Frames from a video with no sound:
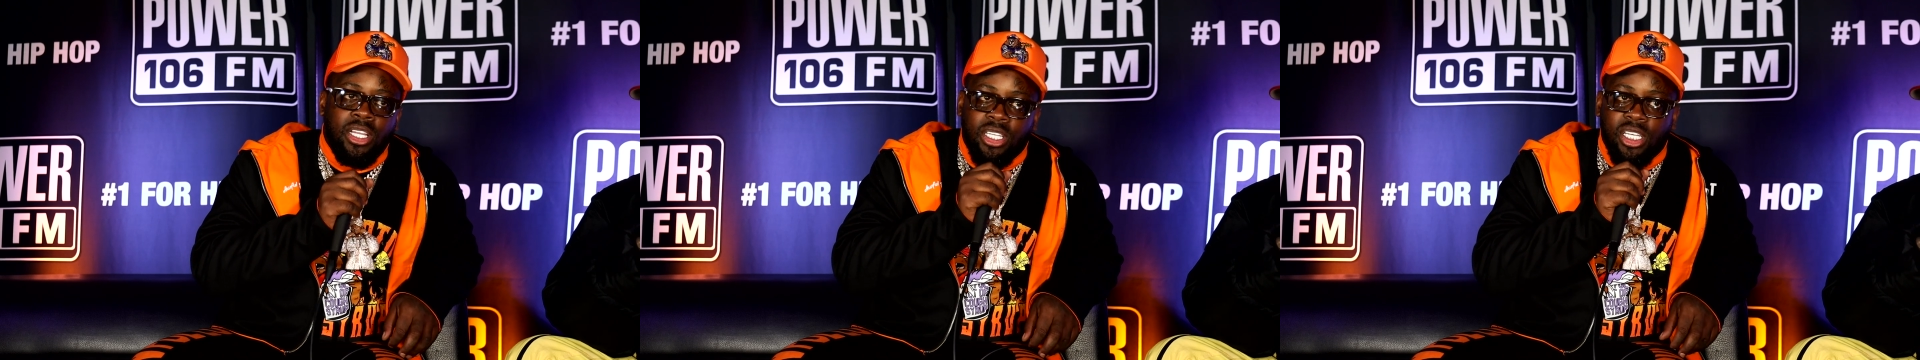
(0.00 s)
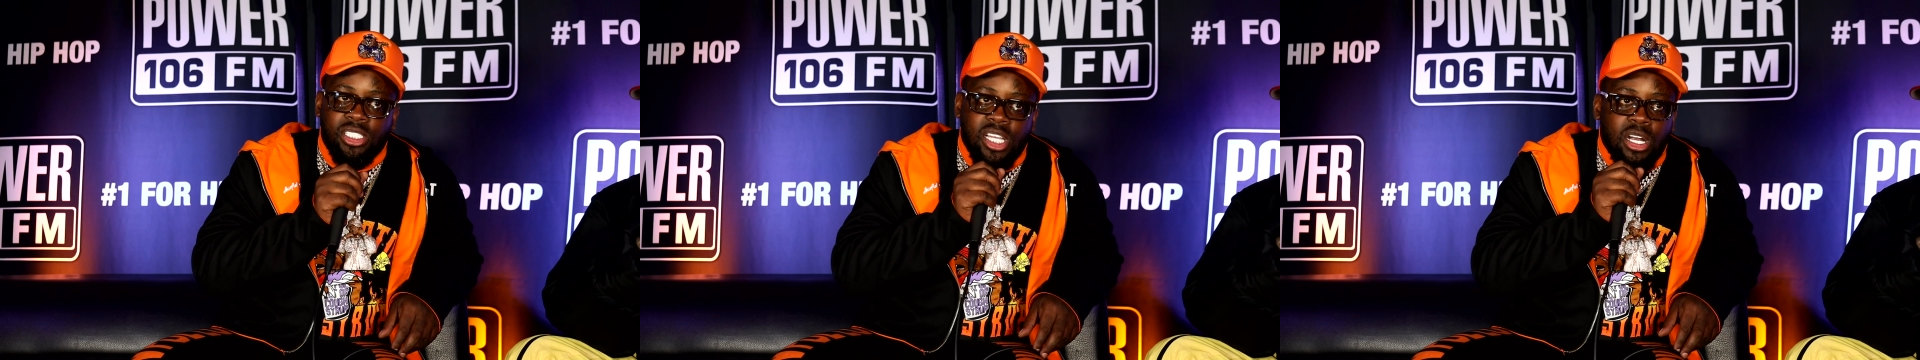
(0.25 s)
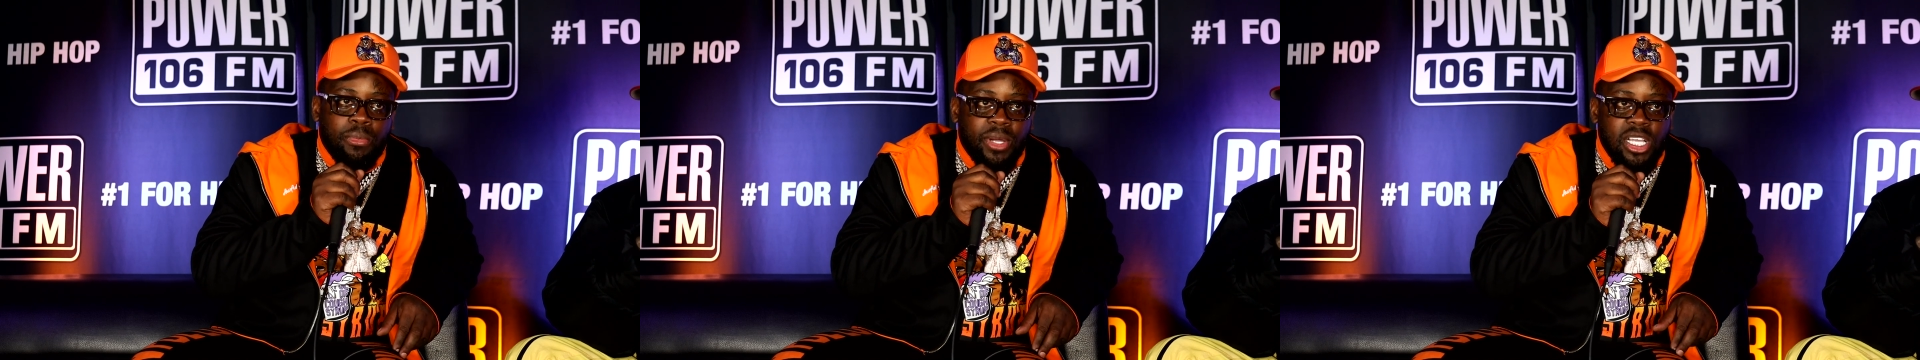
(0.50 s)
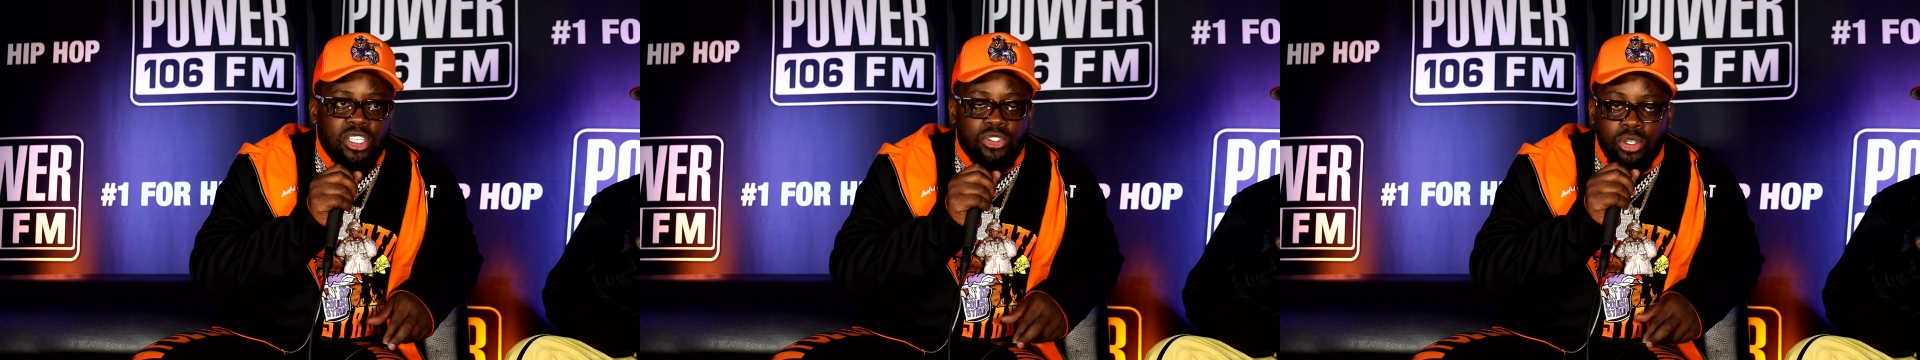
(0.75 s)
things that are
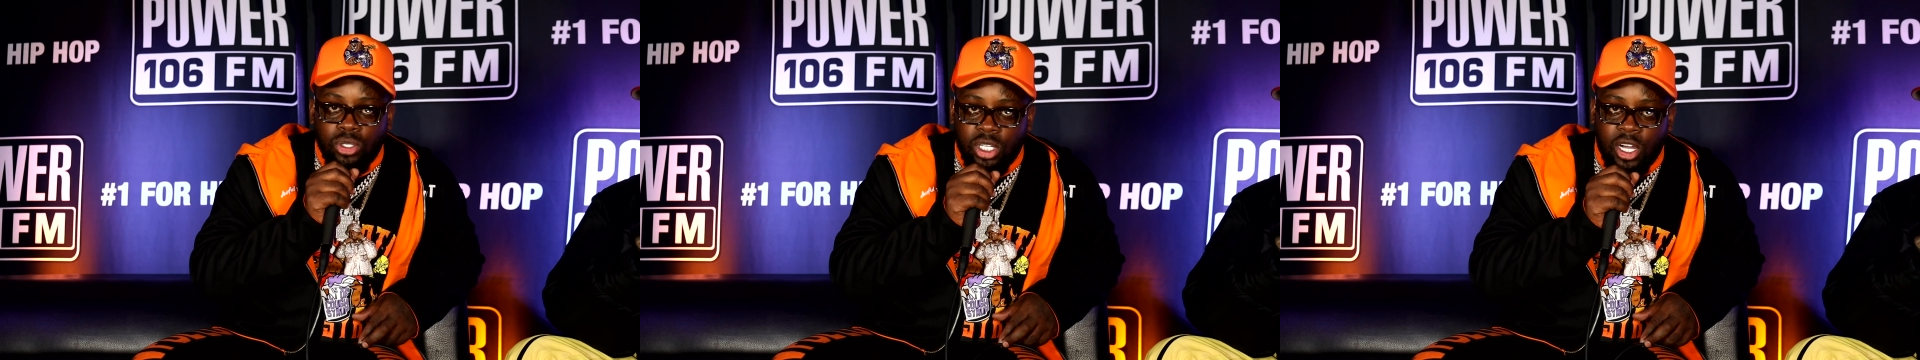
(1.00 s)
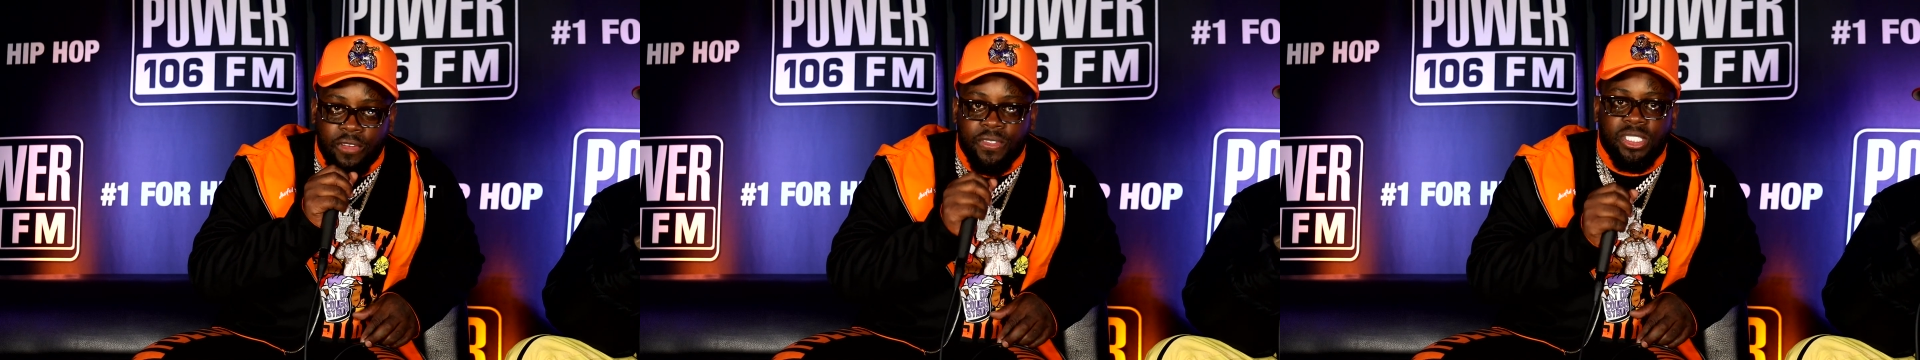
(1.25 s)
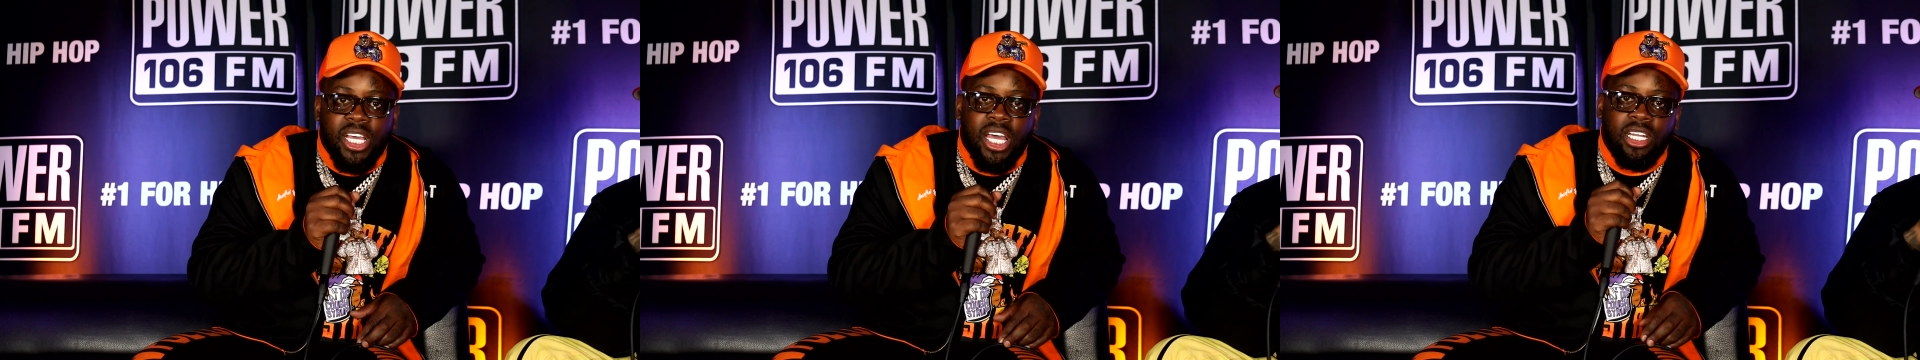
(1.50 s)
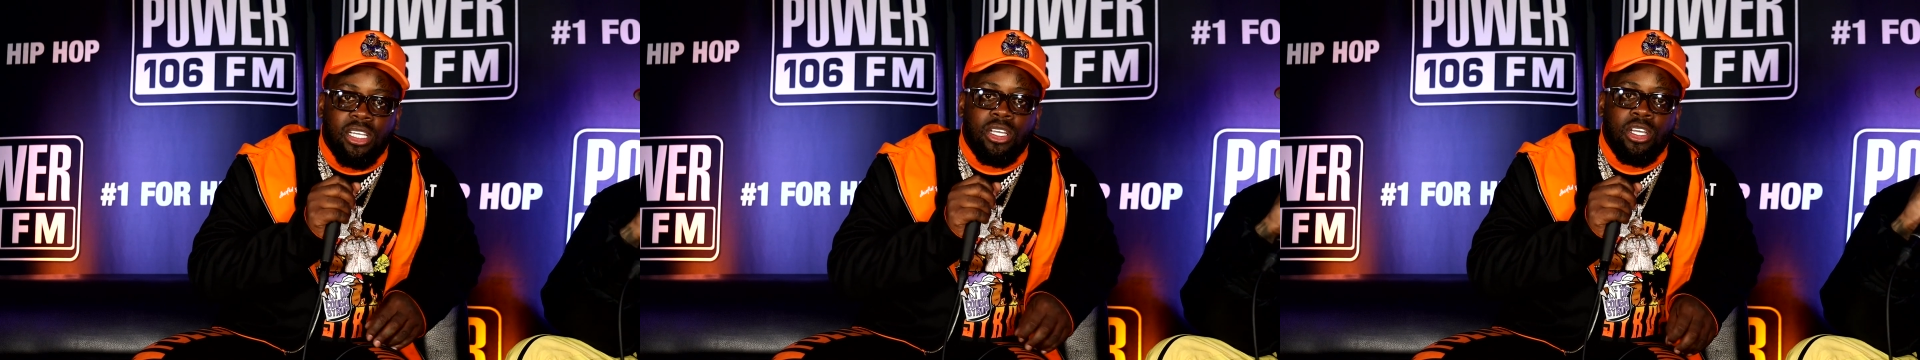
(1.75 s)
based truly off of
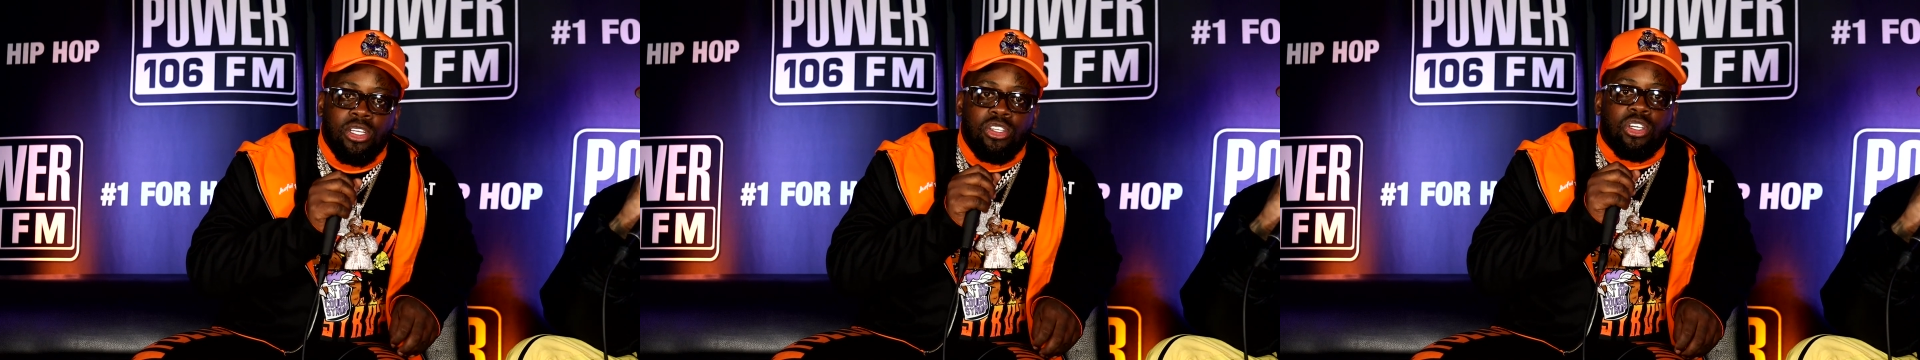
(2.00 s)
talent, yeah.